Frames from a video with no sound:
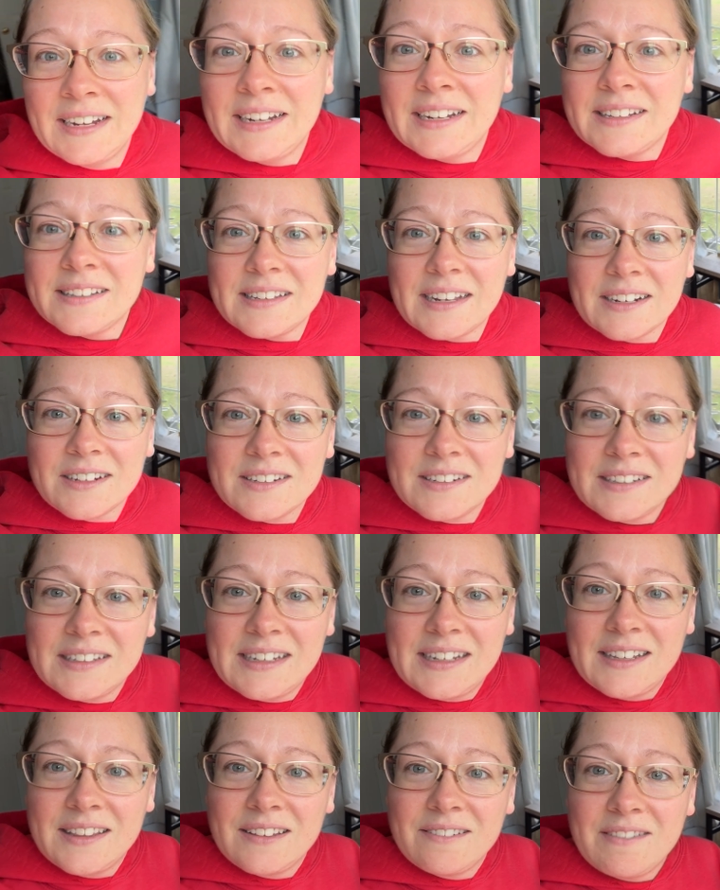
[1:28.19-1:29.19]
It's
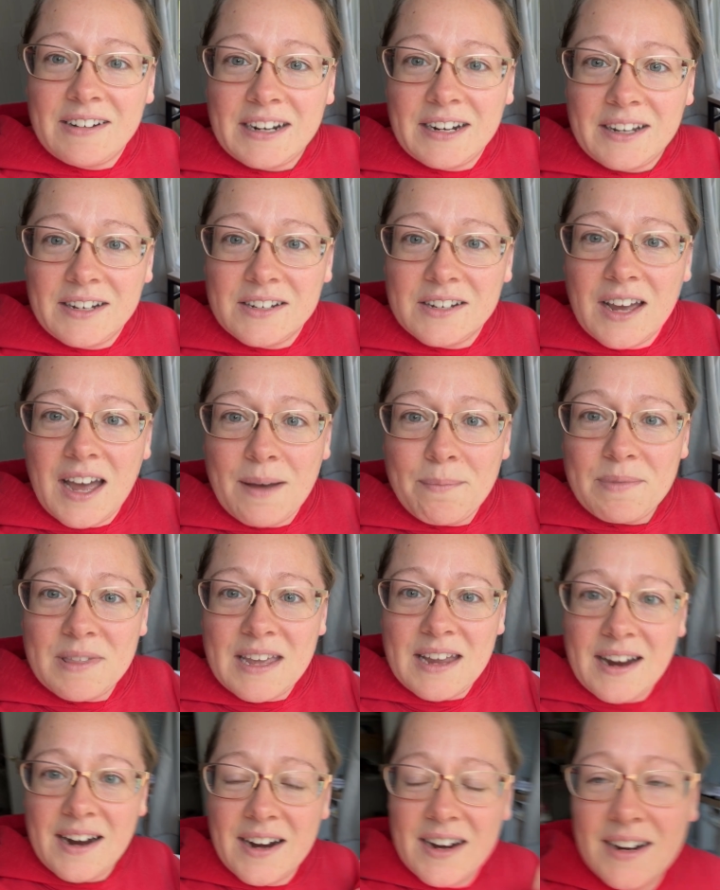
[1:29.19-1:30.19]
actually the one on top
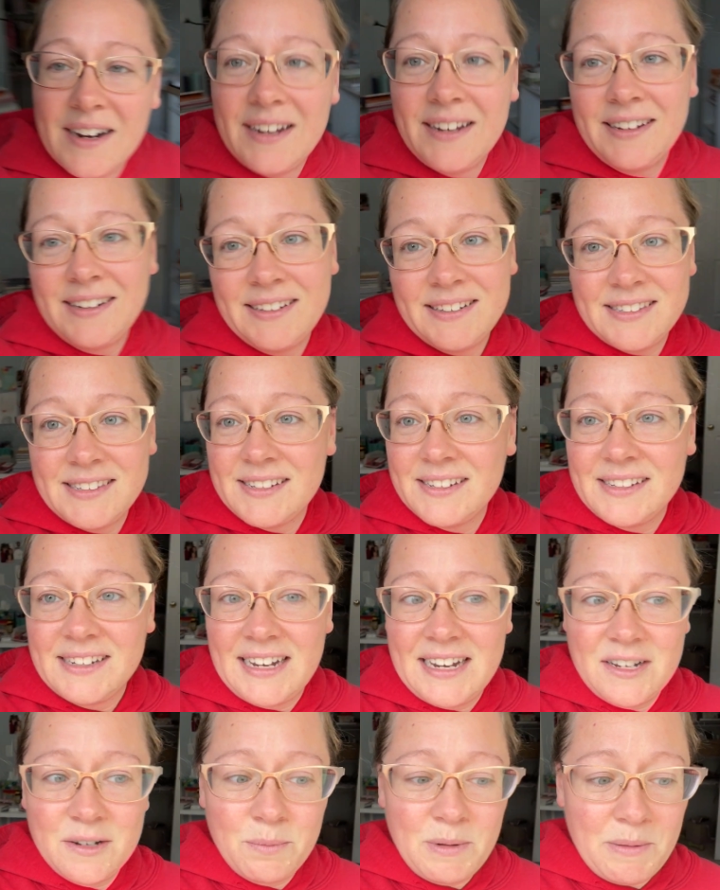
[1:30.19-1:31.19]
there. It's still an
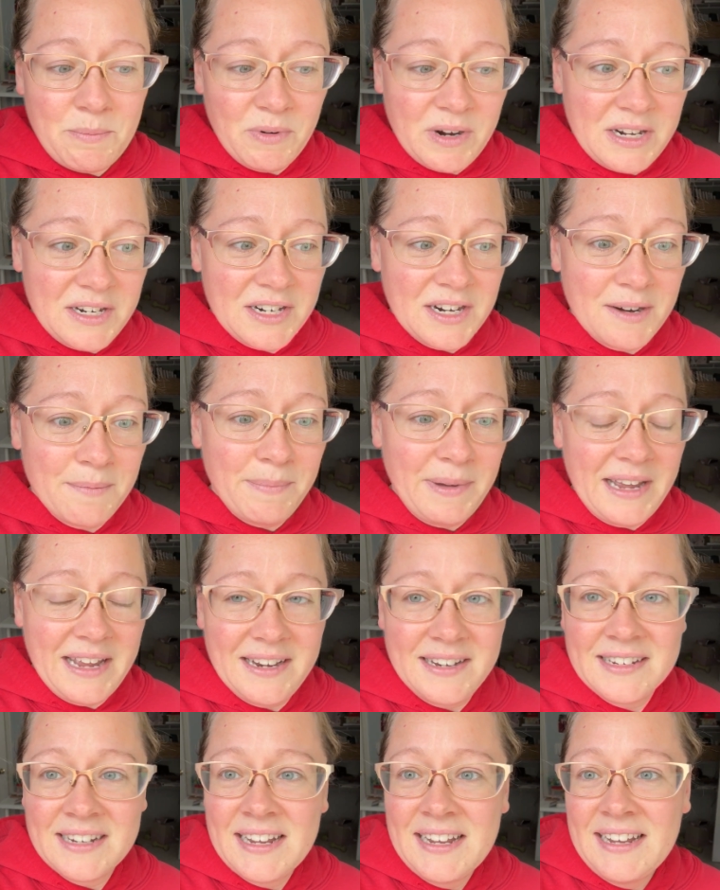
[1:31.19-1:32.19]
HP printer,
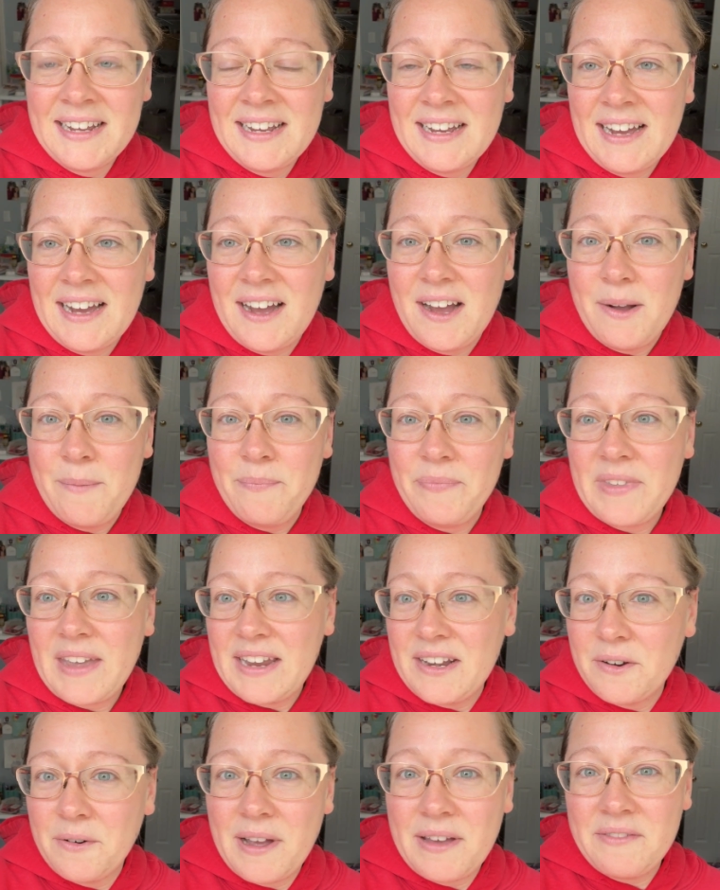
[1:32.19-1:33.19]
but um, I
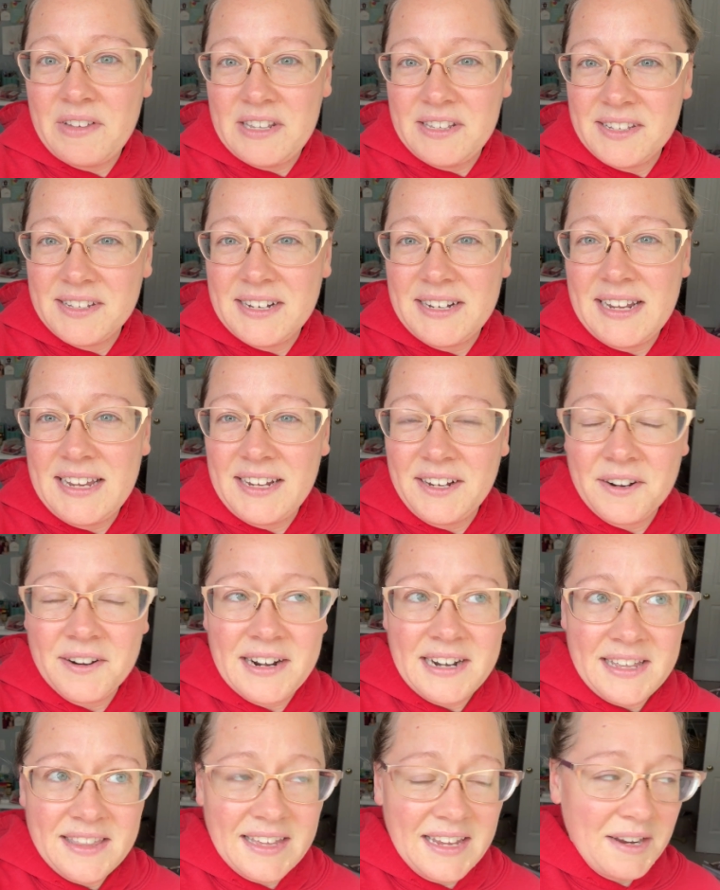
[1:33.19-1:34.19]
don't have instant ink or
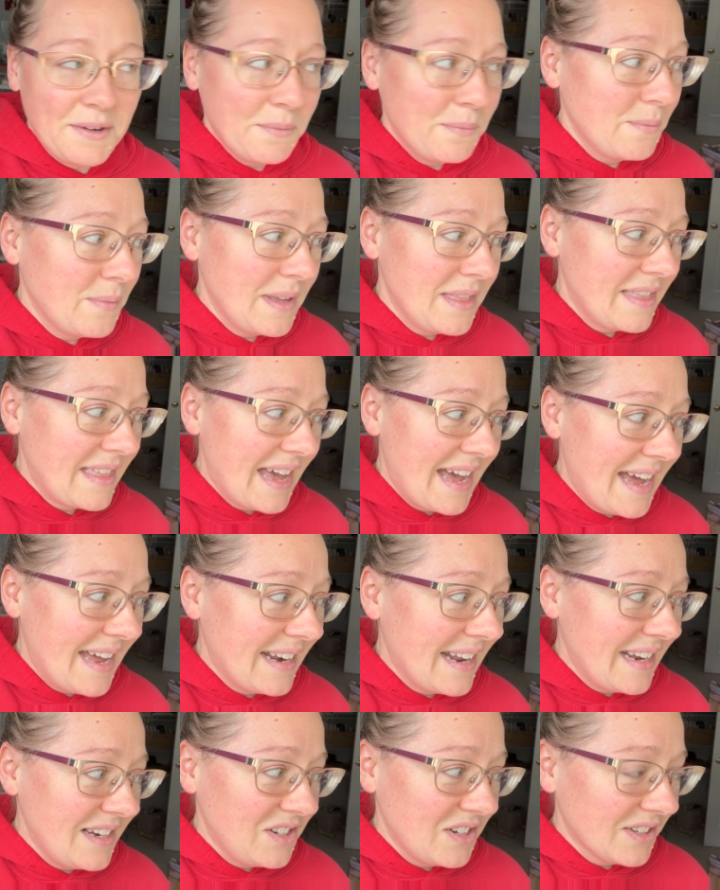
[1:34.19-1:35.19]
anything with that.
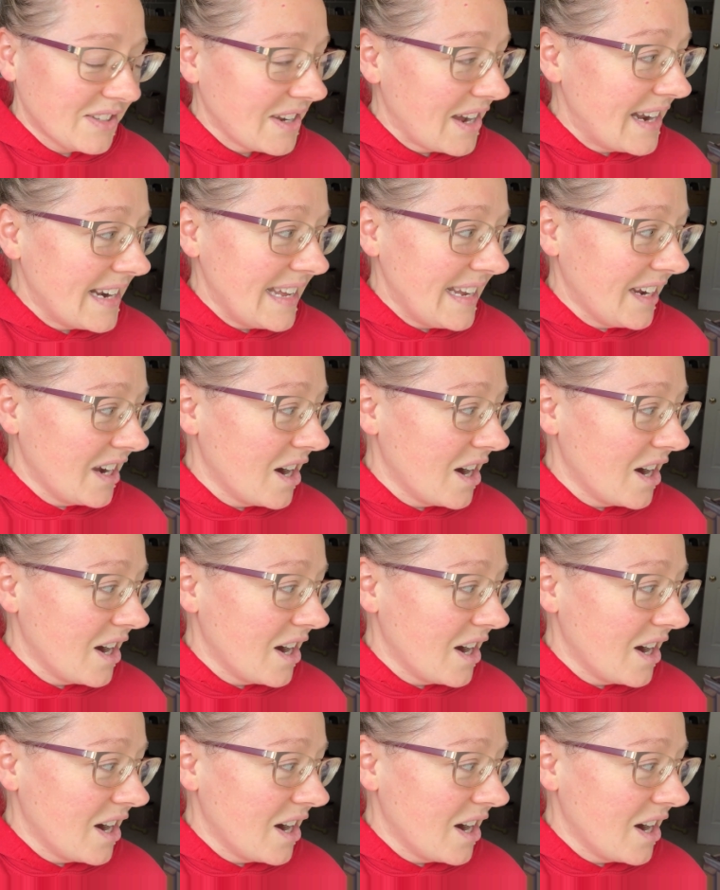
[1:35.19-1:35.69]
I just got ink